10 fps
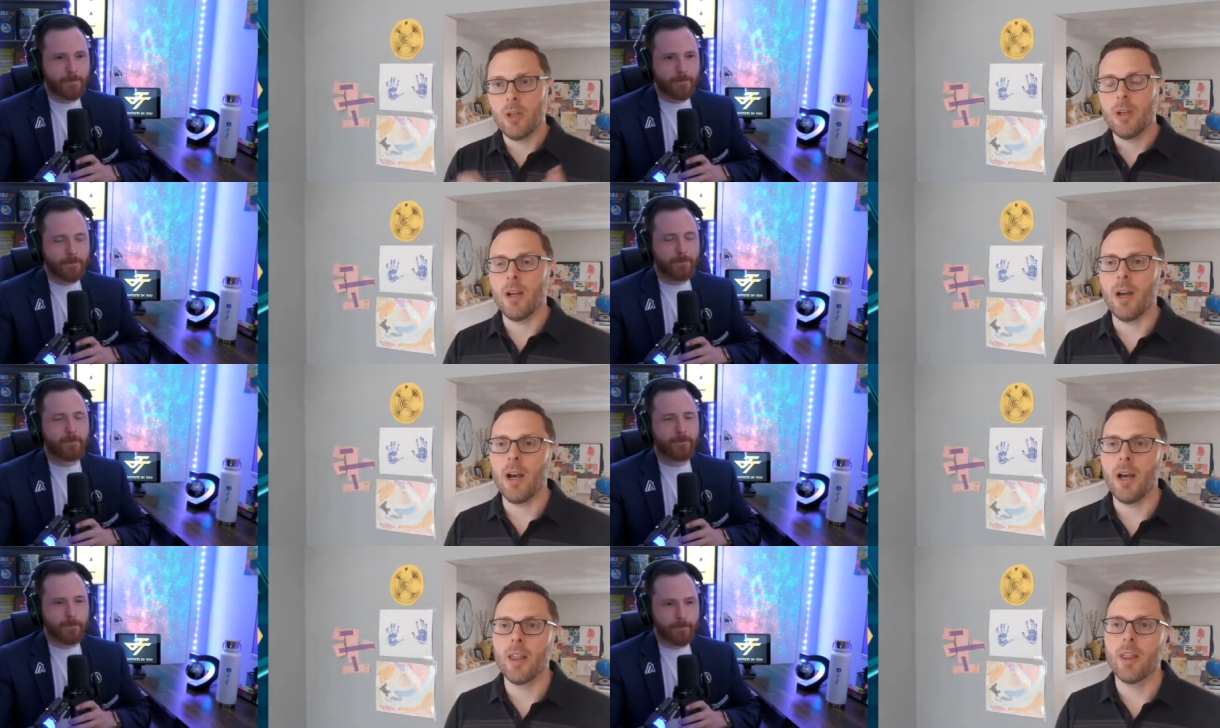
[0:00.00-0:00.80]

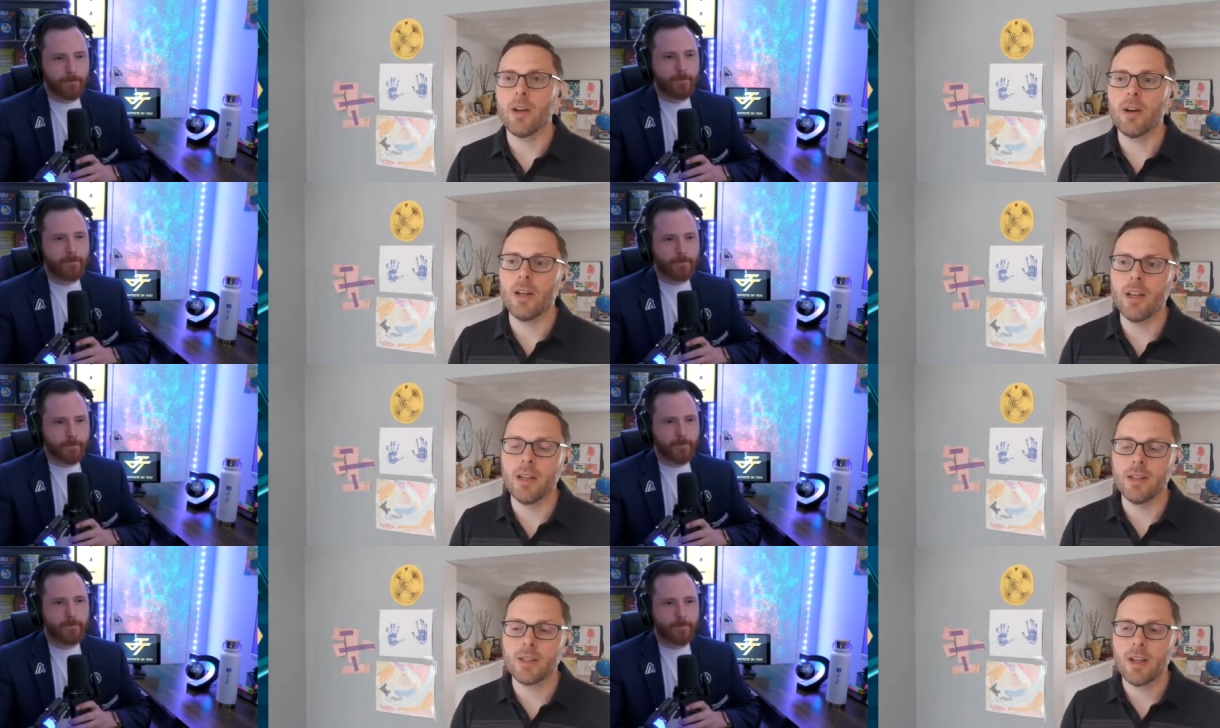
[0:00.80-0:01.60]
Speaker 1: Mm-hmm.
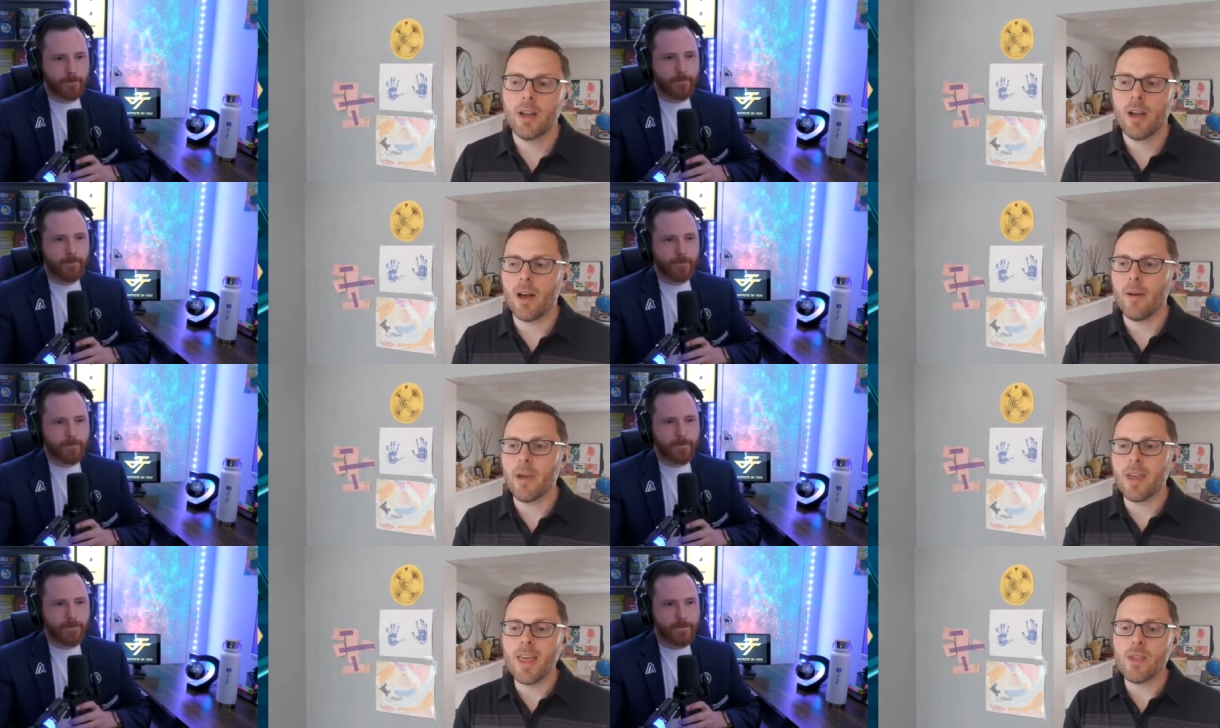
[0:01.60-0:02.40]

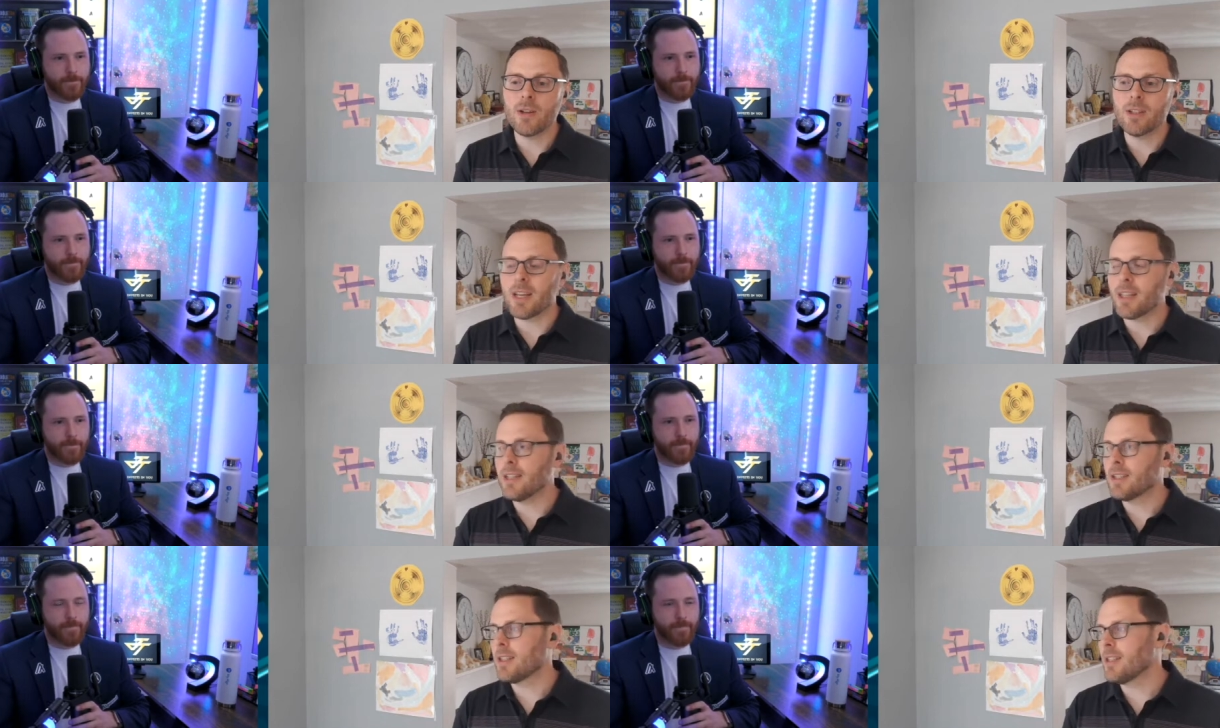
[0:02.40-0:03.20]
And then there's like
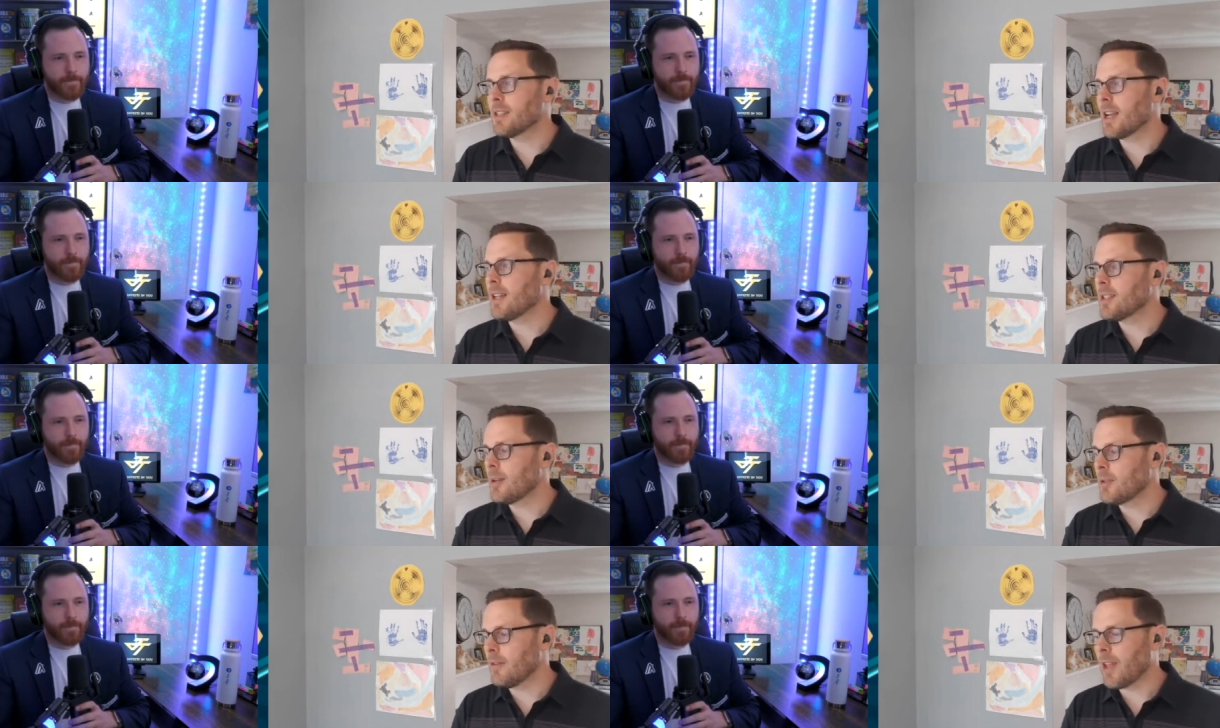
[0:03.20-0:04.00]
this
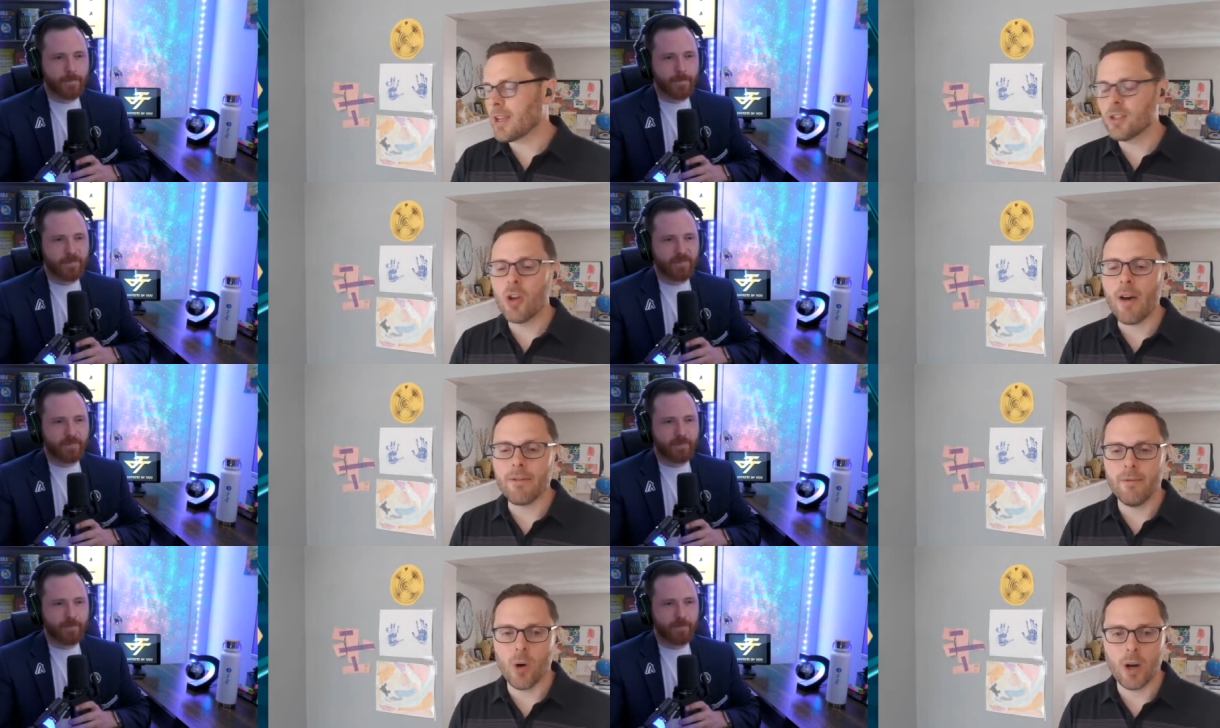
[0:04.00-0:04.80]
concept of like a
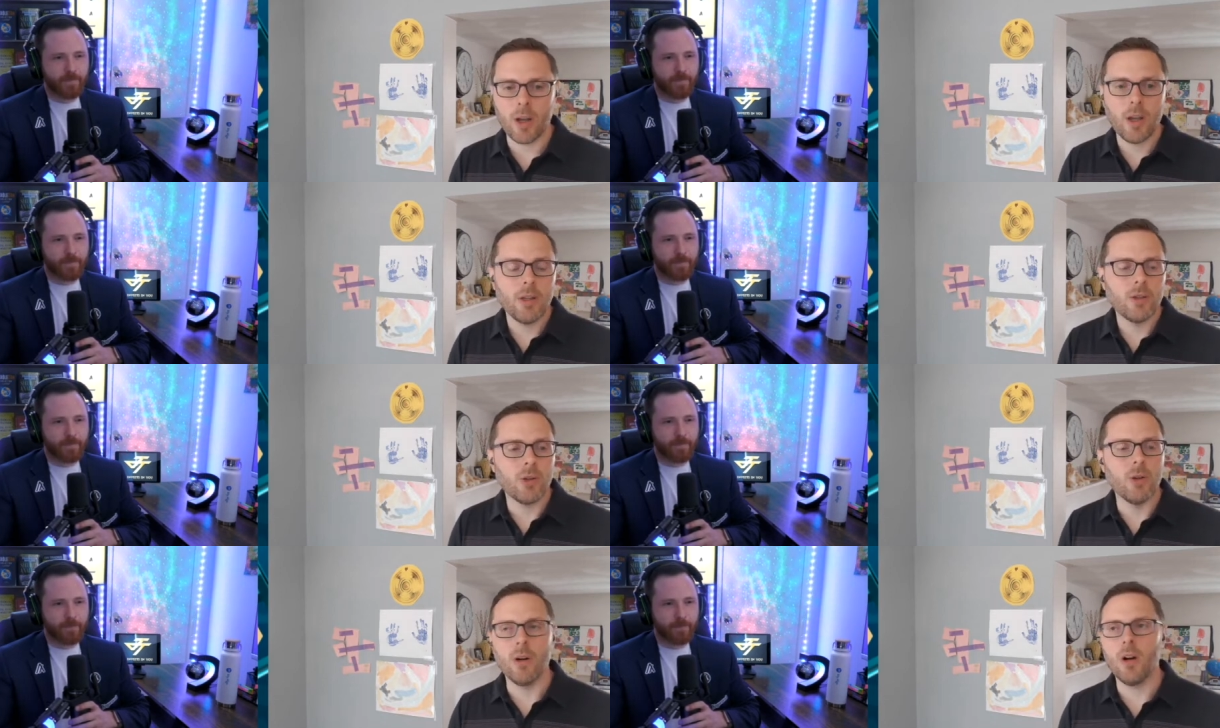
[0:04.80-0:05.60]
soft fork.
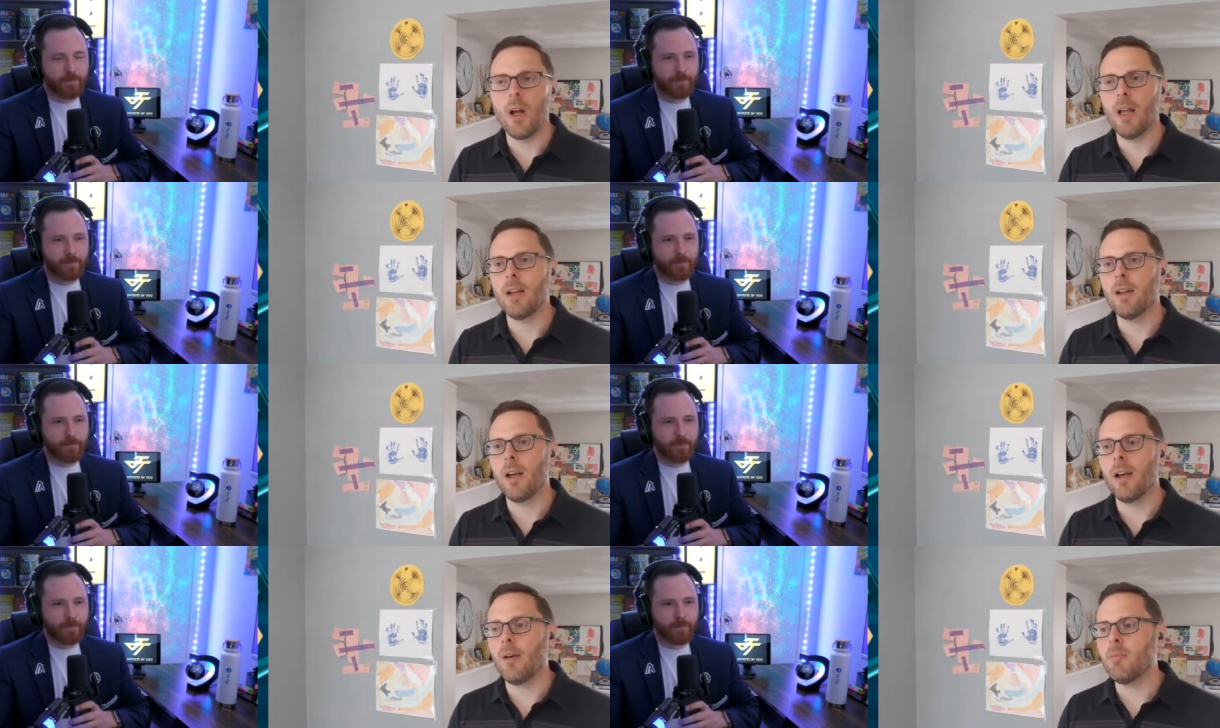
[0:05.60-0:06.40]
So on
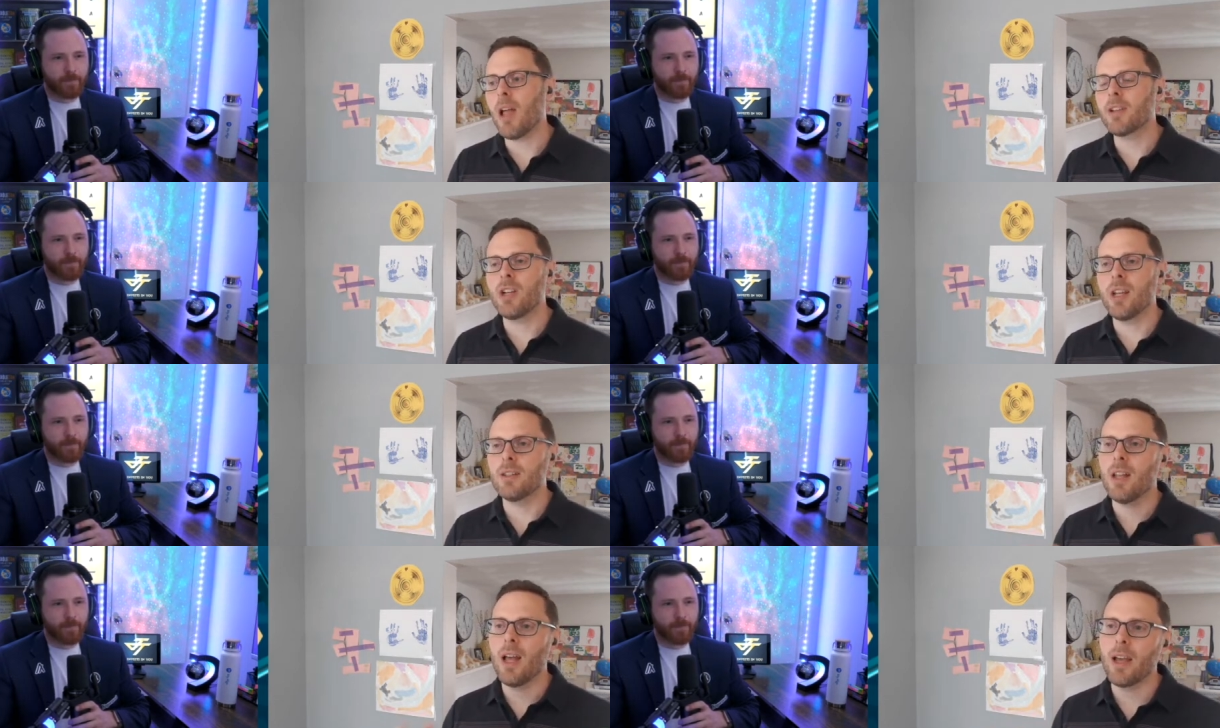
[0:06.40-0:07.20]

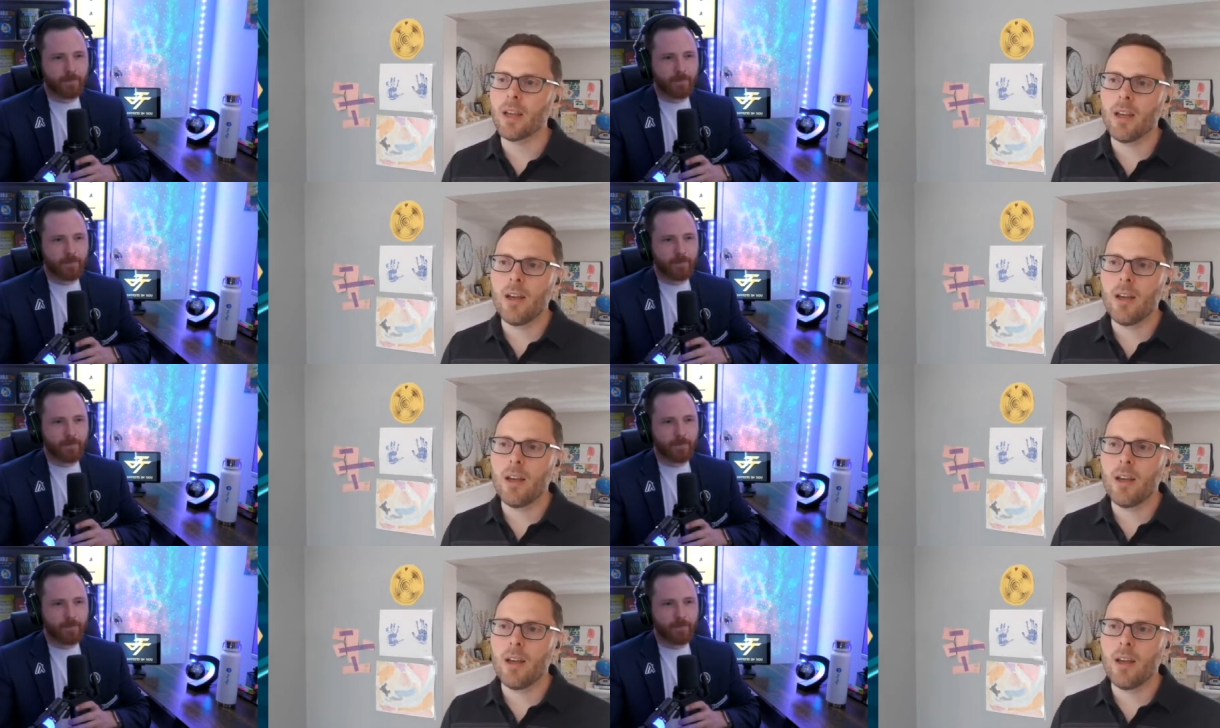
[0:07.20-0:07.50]
blockchains like